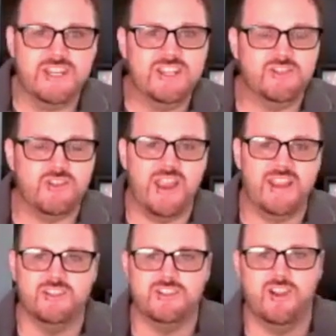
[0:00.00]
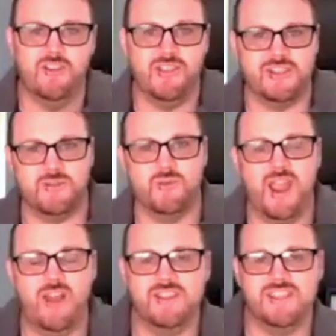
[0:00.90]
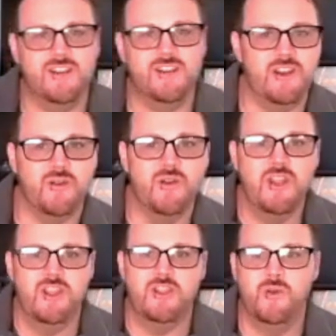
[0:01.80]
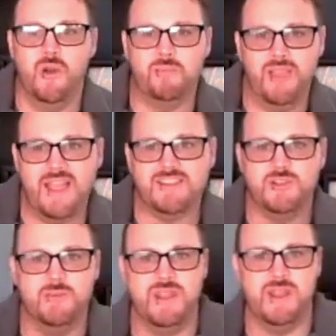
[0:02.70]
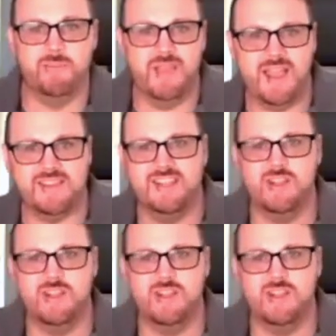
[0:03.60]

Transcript: he's trying to turn this around and say, no, you are blessed to be a blessing.